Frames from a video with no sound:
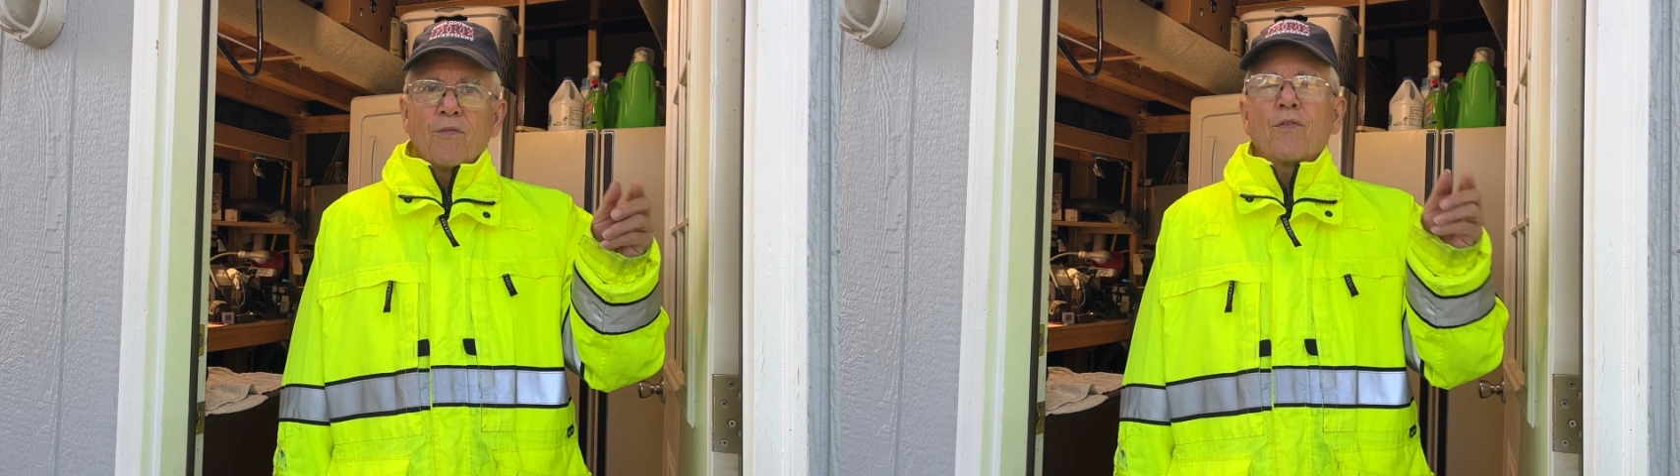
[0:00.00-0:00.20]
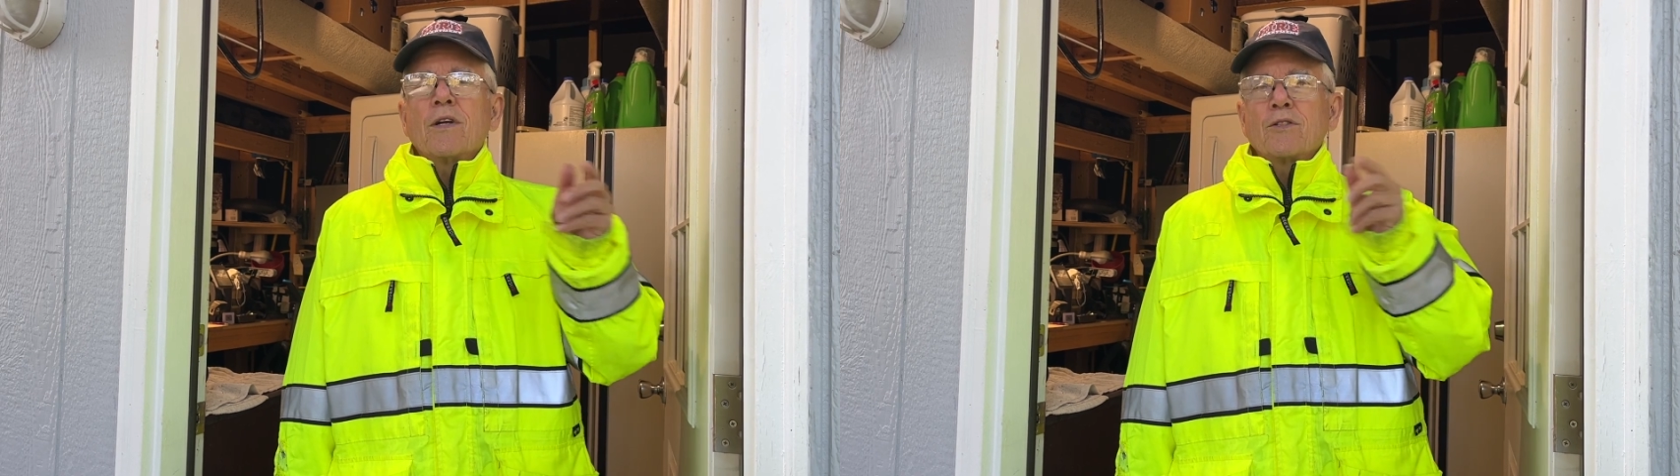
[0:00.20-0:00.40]

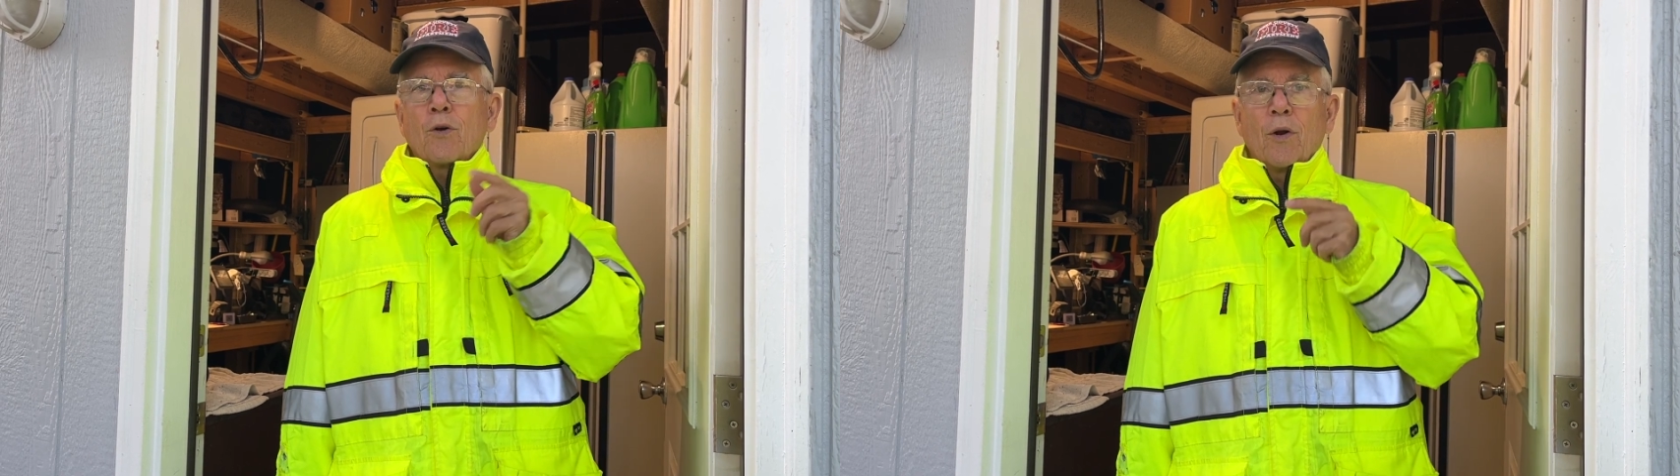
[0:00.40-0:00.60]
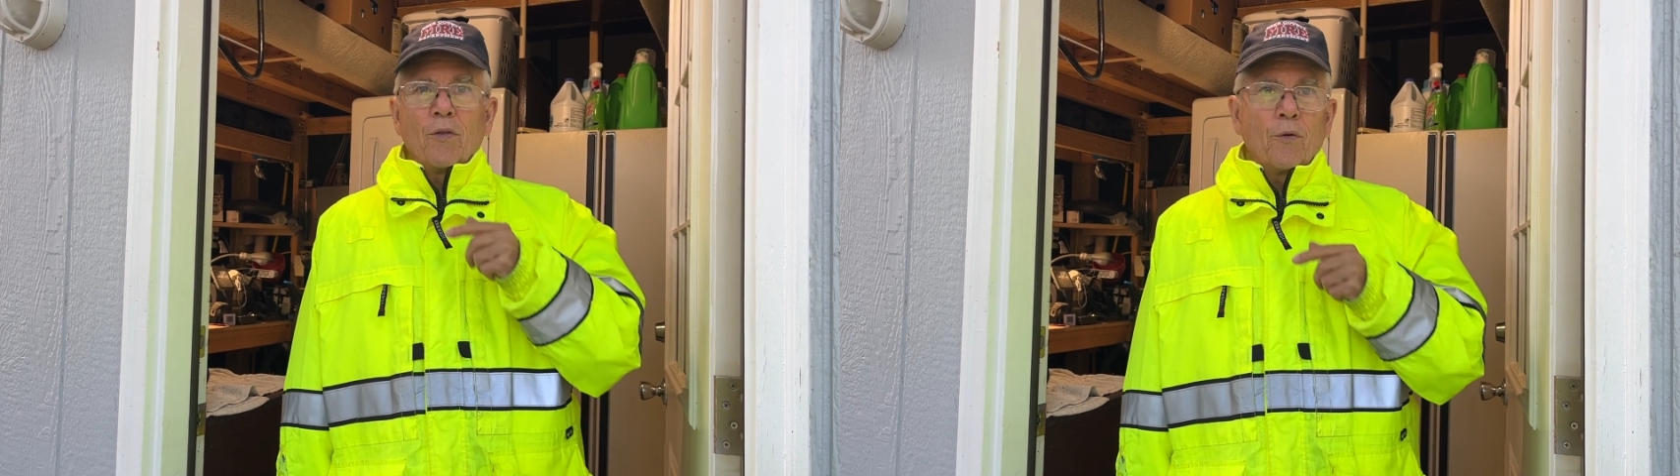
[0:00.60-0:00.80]

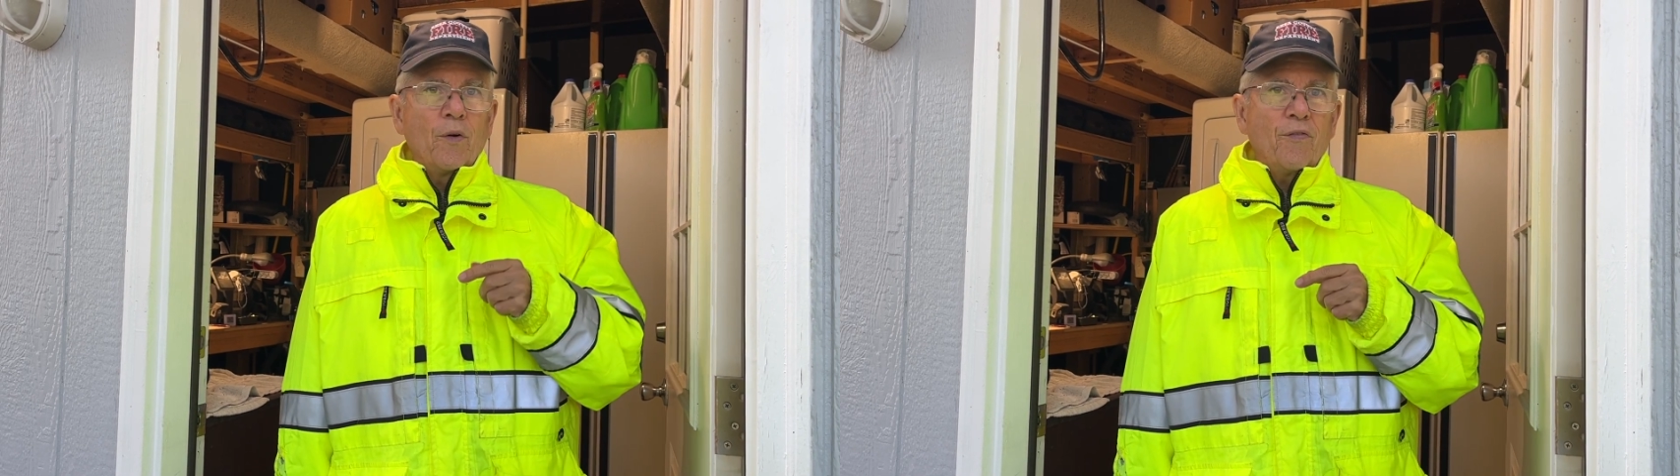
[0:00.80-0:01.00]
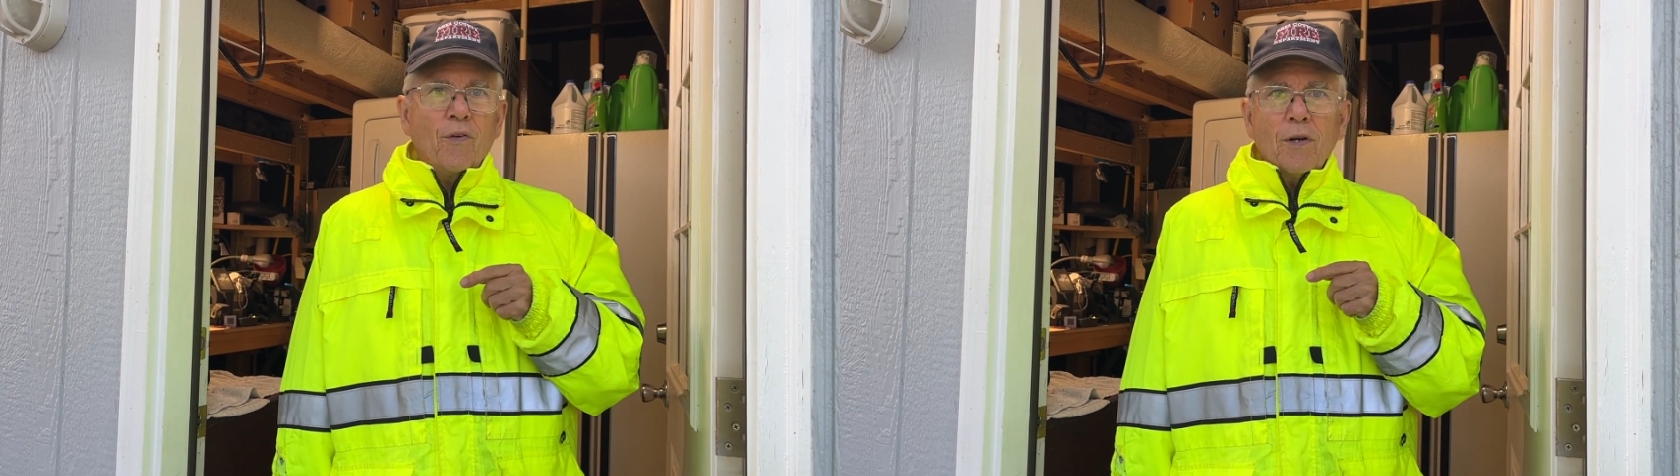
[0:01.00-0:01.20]
freezer and the
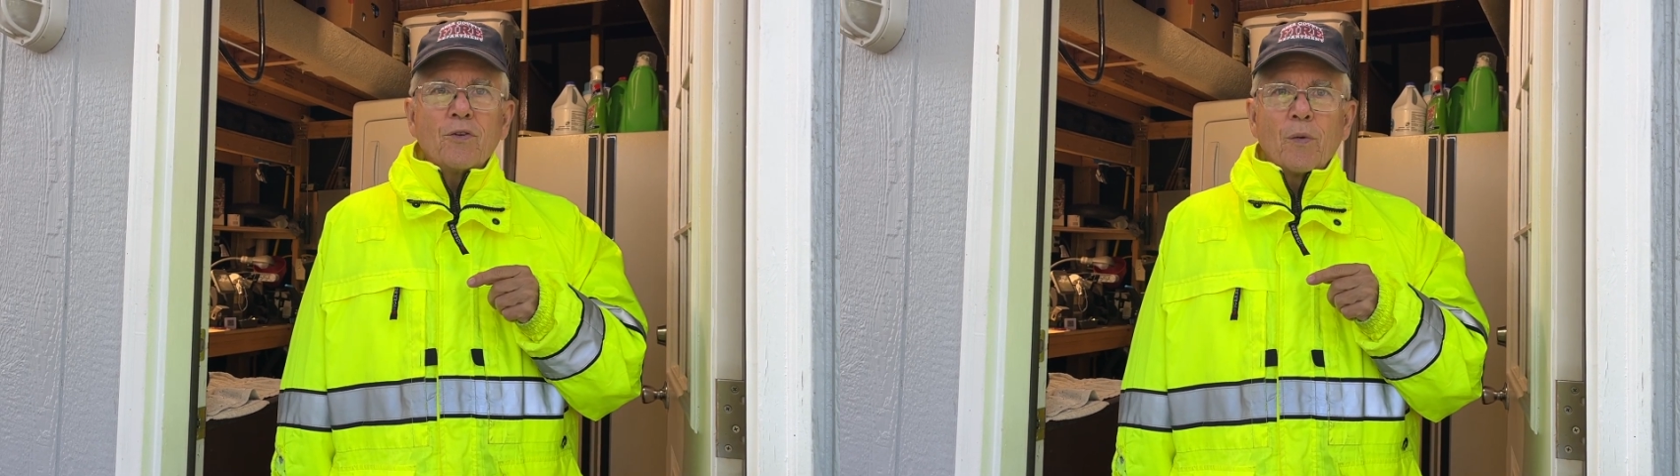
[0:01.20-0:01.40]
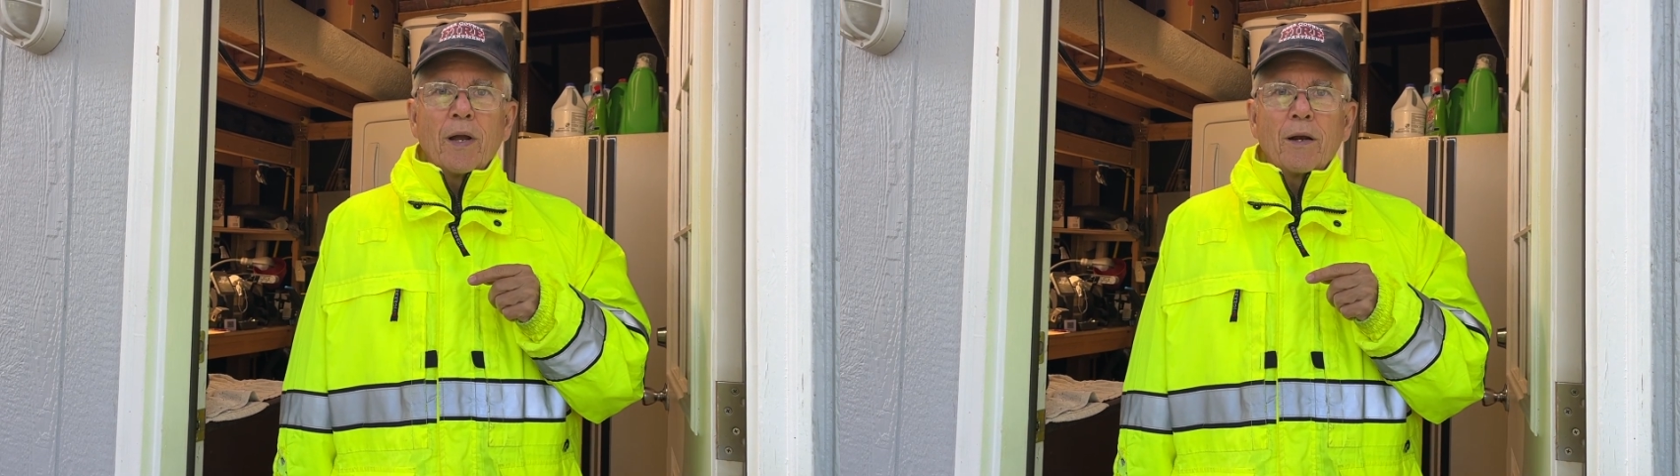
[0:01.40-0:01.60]

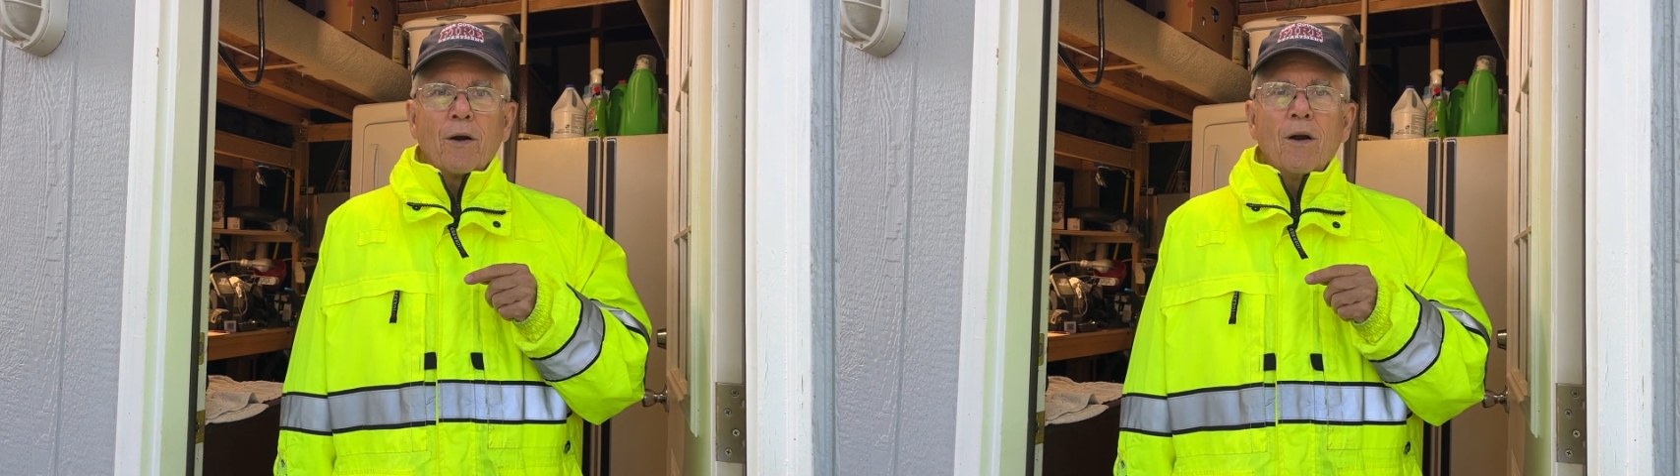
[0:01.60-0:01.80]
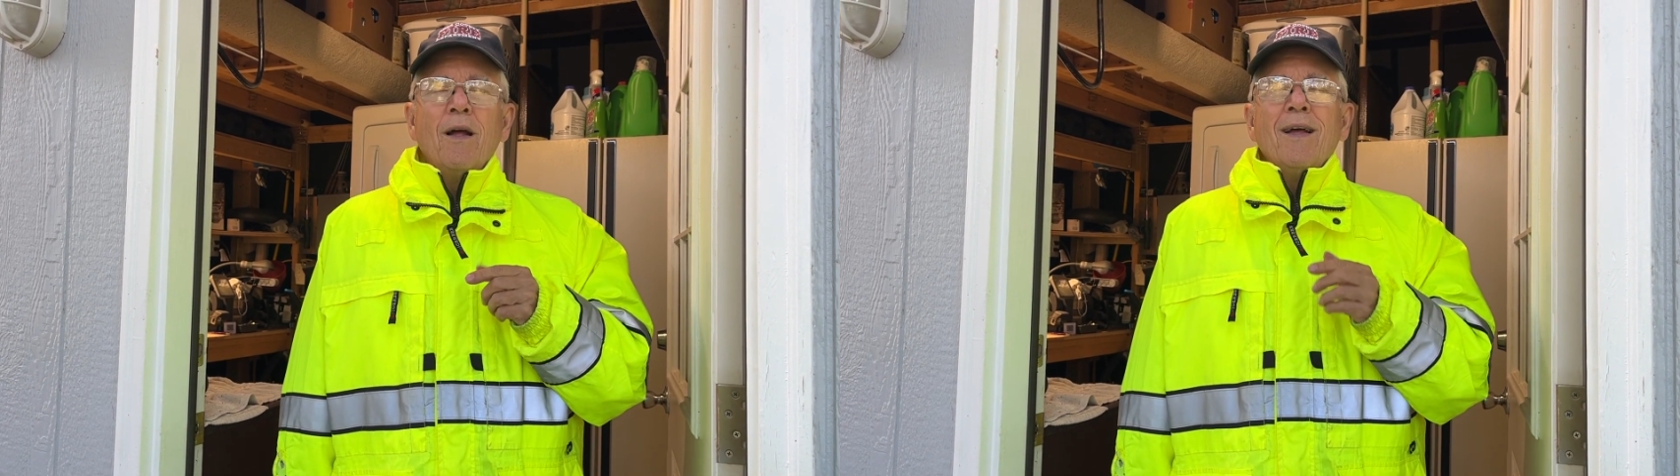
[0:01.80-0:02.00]
refrigerator,